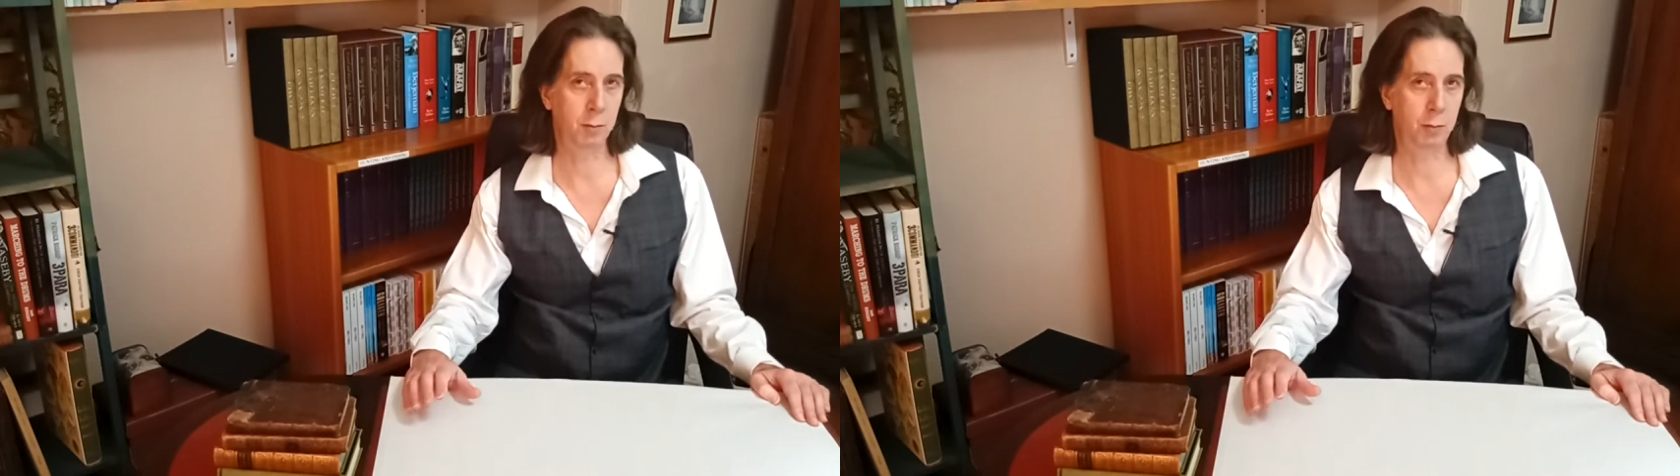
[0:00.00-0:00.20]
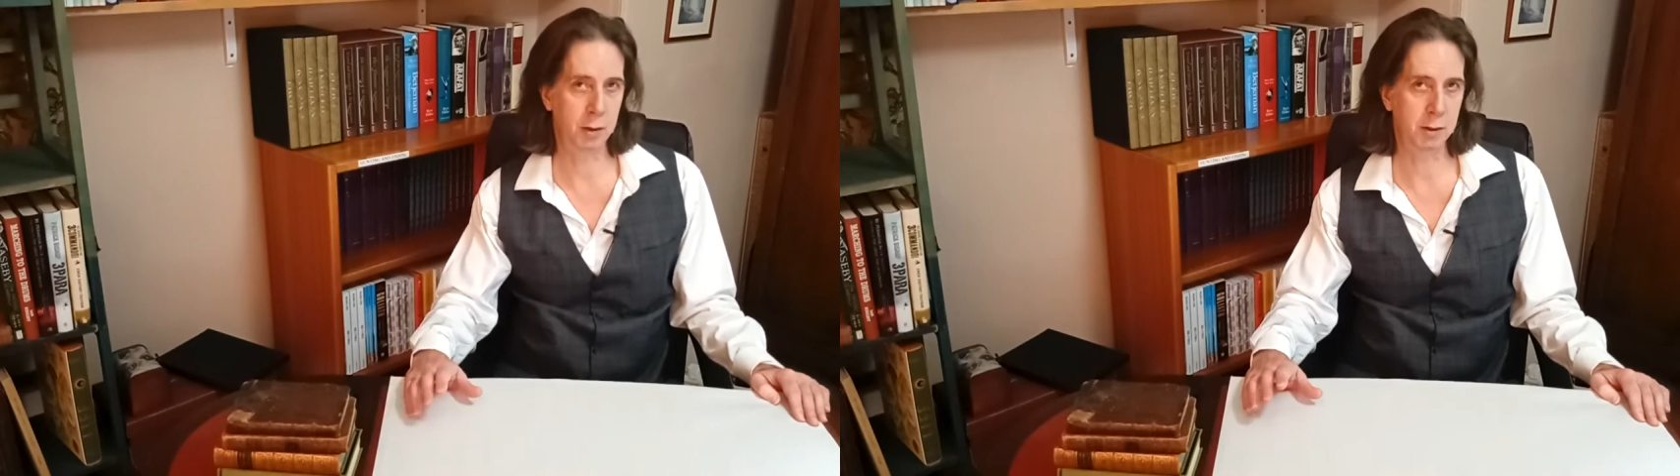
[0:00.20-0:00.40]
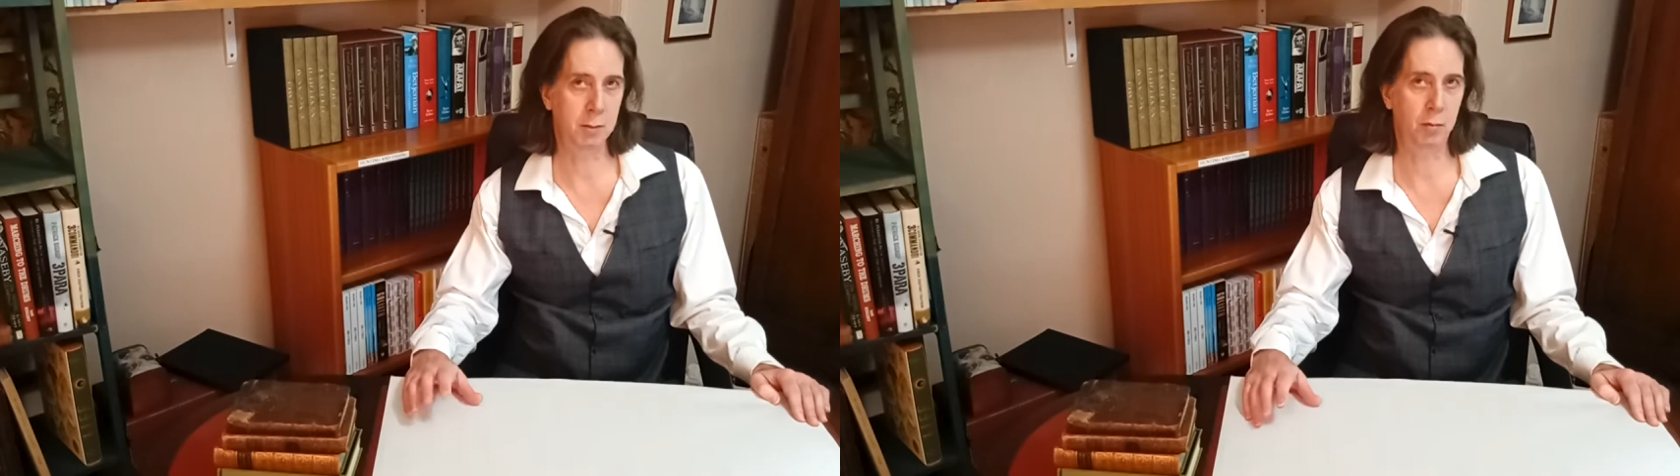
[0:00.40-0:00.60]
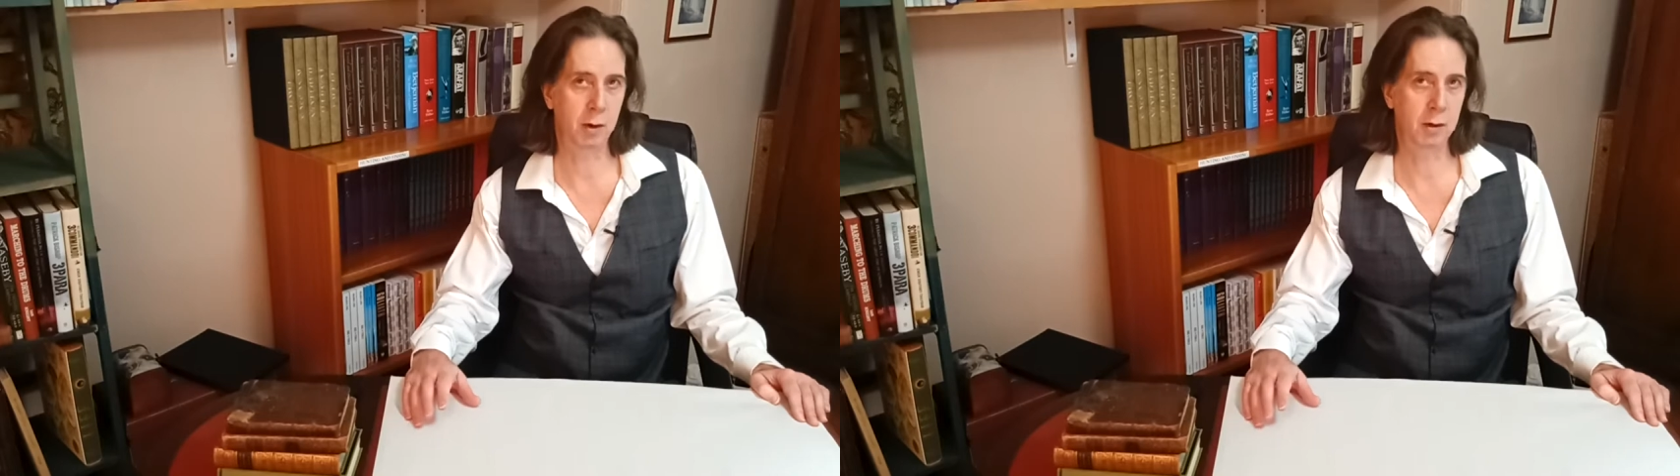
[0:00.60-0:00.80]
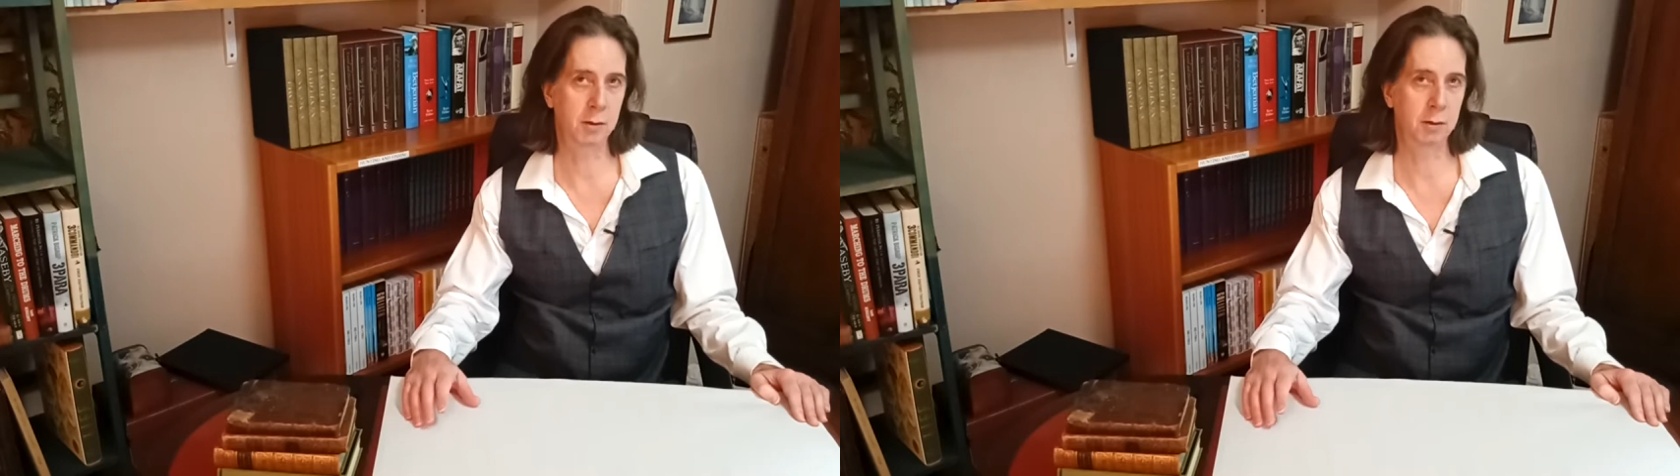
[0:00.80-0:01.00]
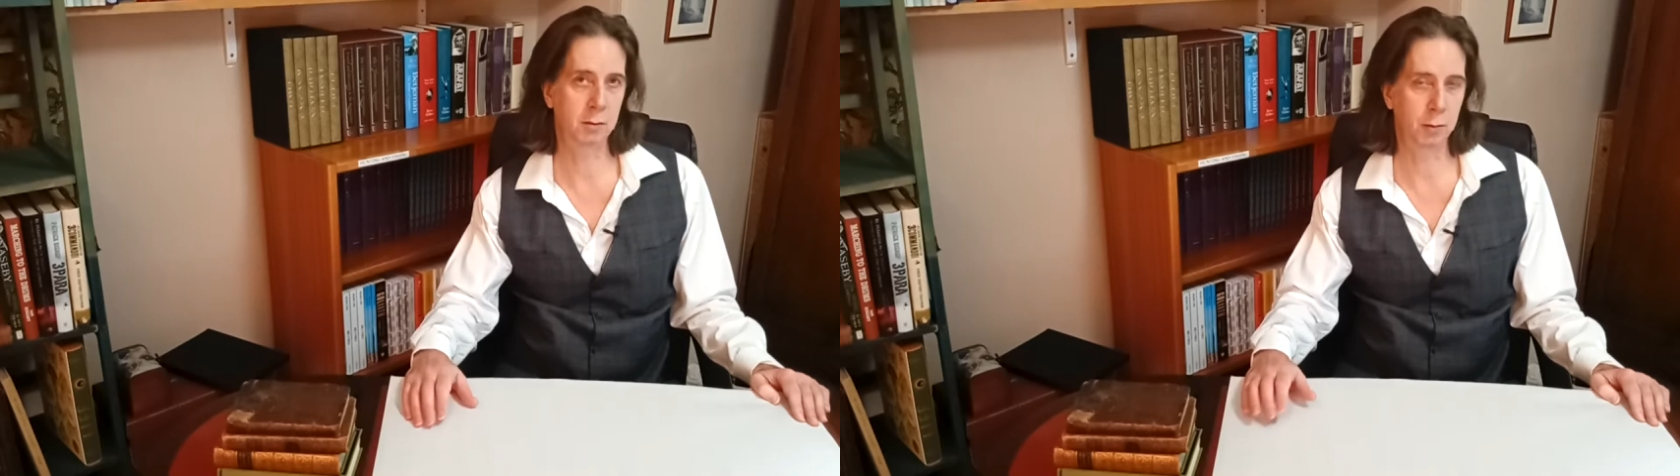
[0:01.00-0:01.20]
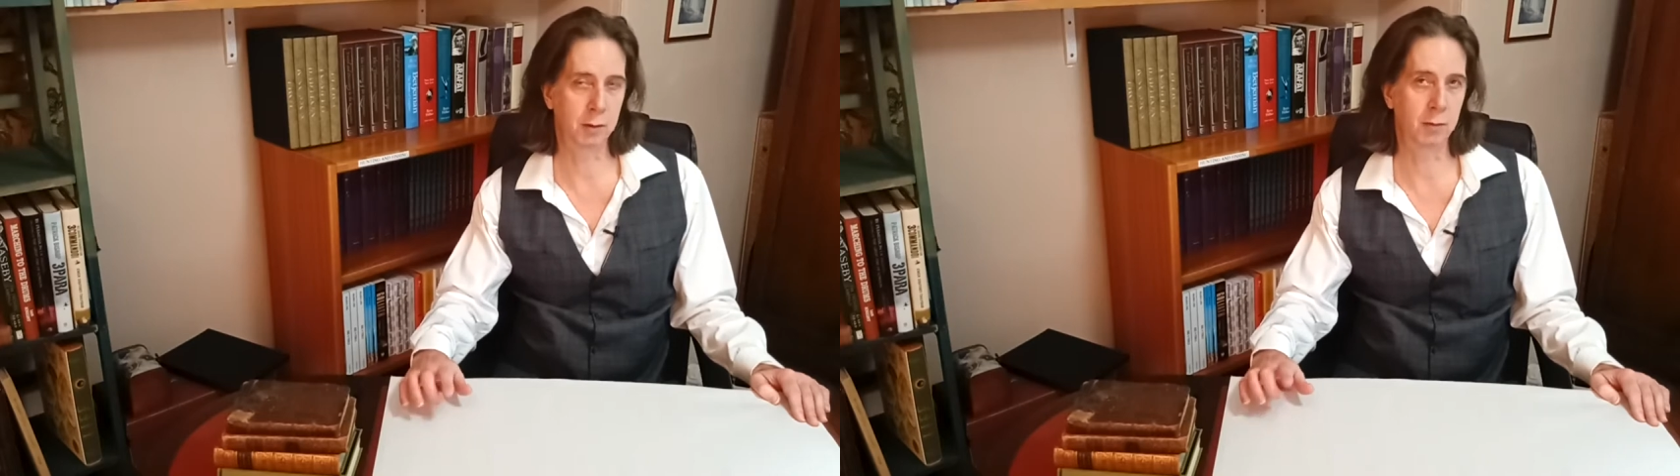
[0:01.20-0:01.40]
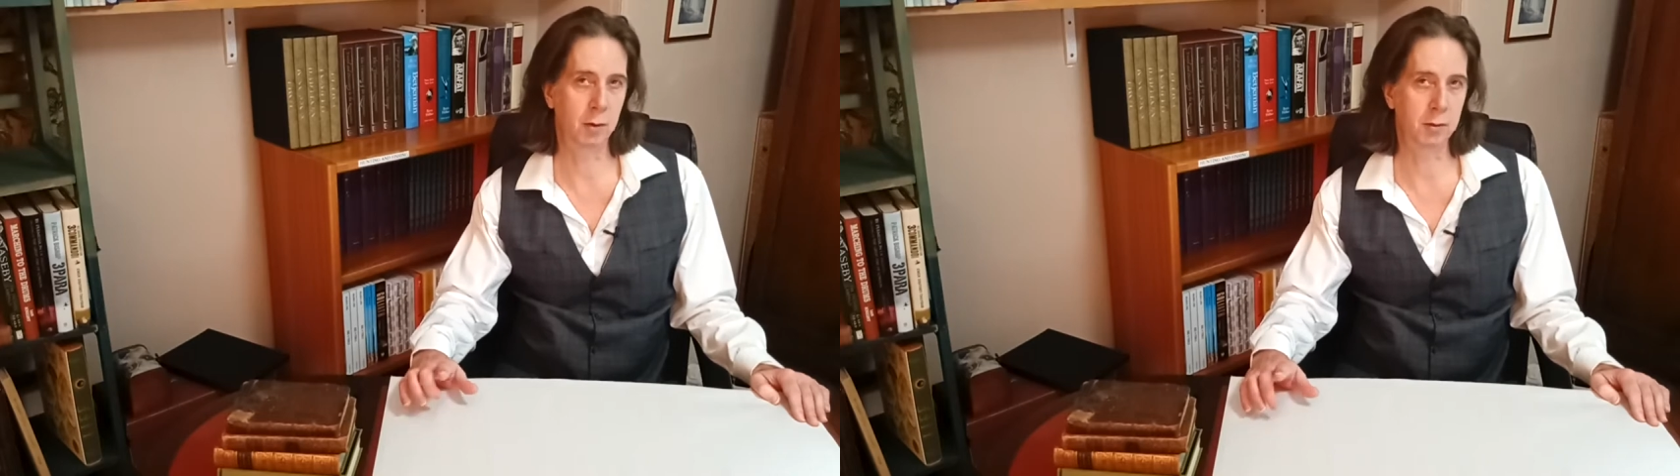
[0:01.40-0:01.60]
printing press would
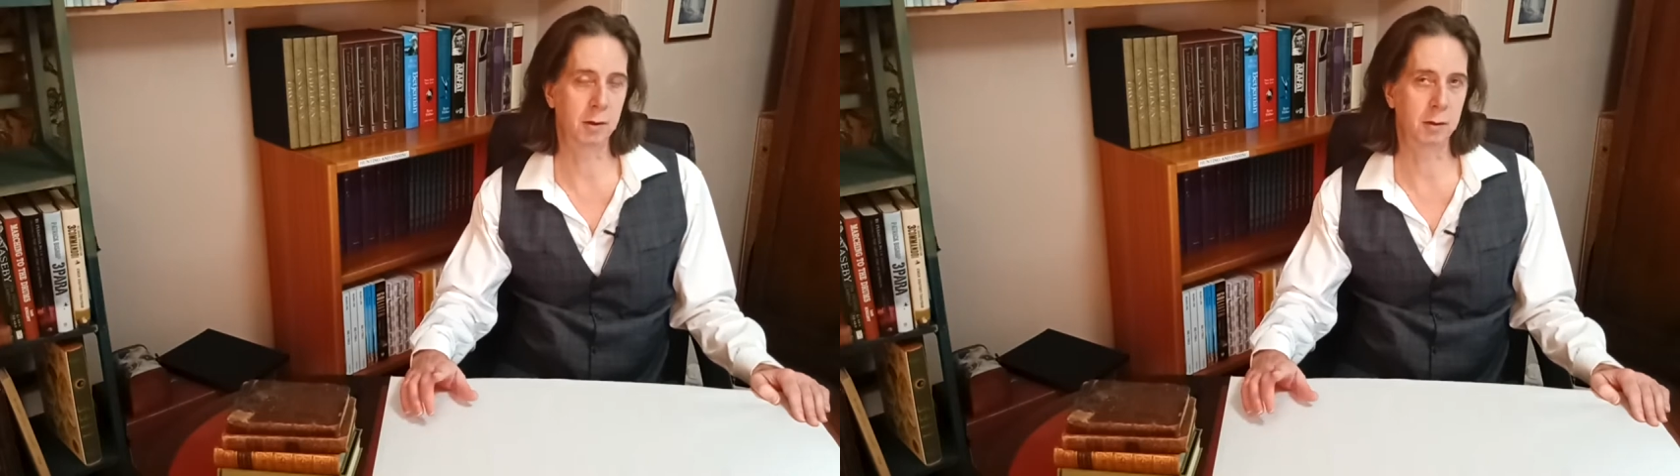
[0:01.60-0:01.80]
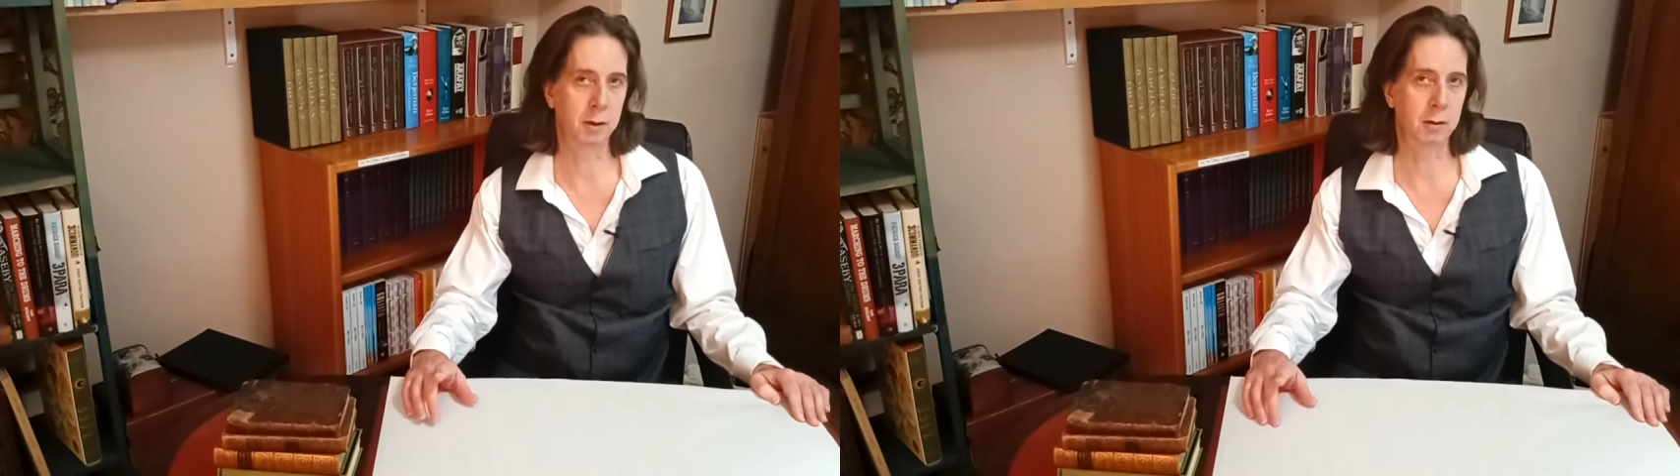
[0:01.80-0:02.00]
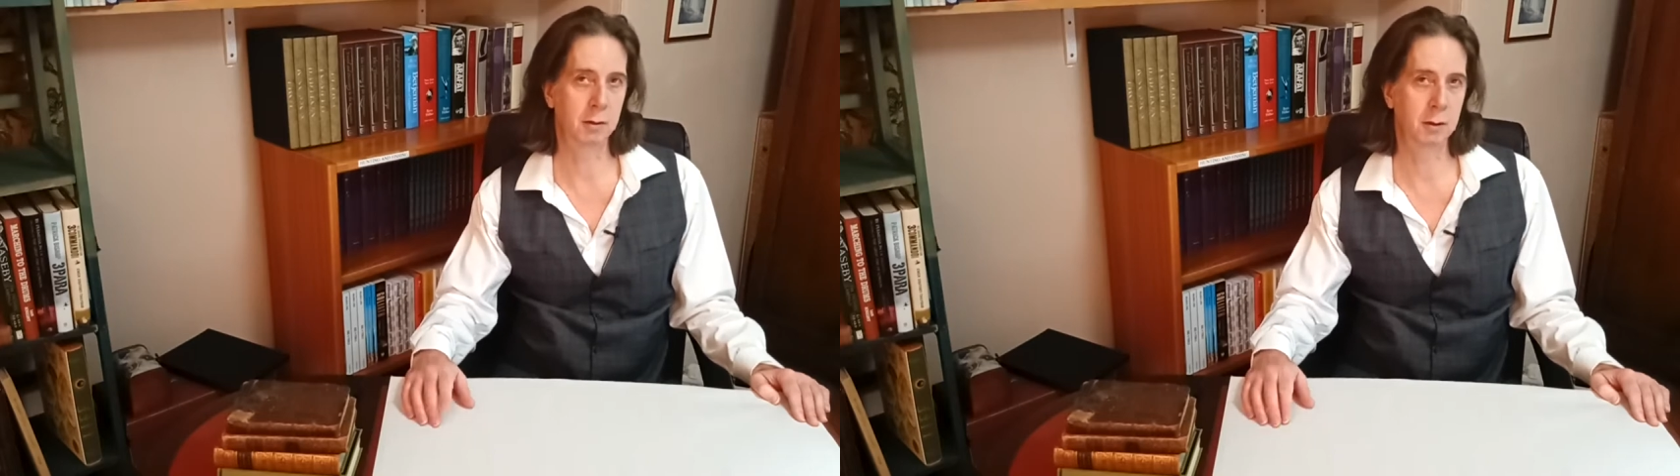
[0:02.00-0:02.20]
have looked like.